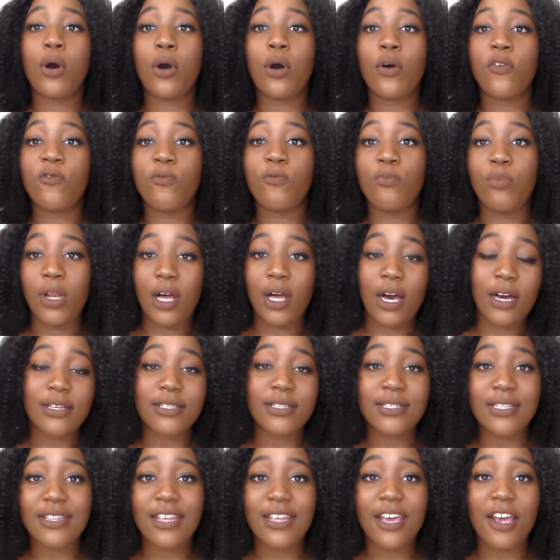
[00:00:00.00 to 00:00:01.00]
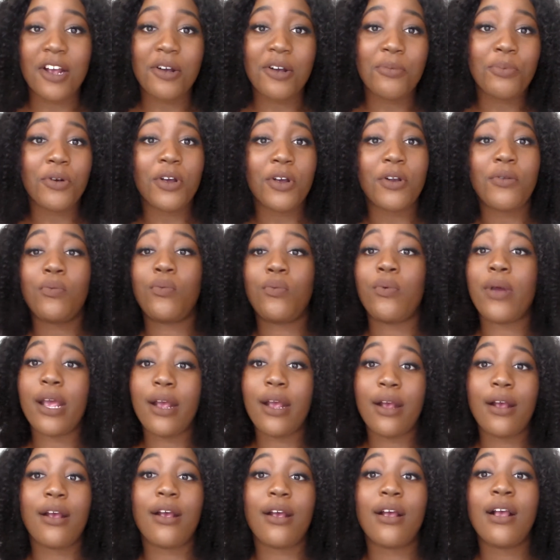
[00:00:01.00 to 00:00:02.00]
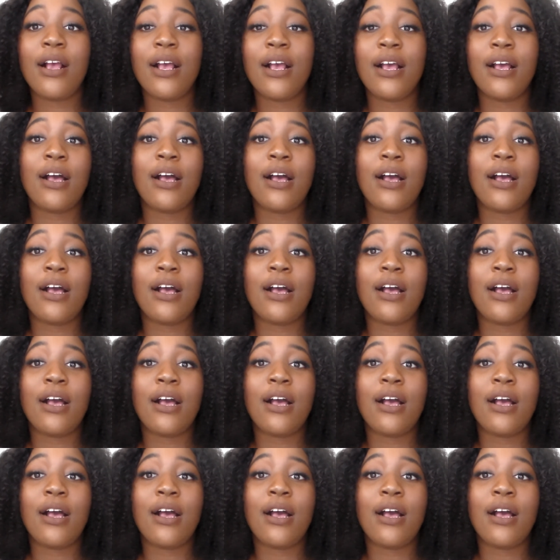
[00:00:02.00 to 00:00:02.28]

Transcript: of blocks in the airport where